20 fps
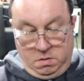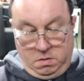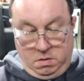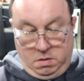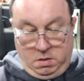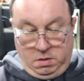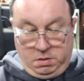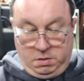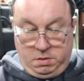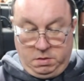
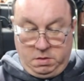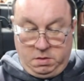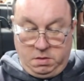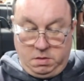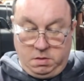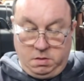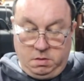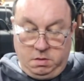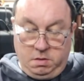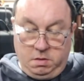It's
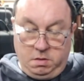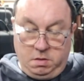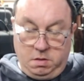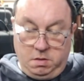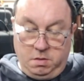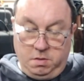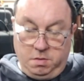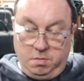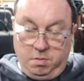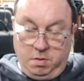a little
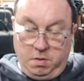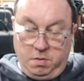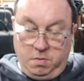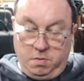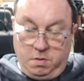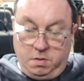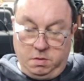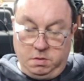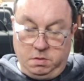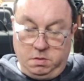under
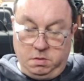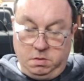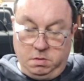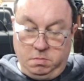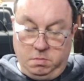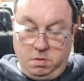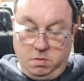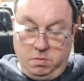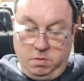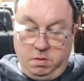3/4.
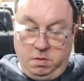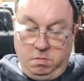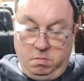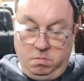But wait,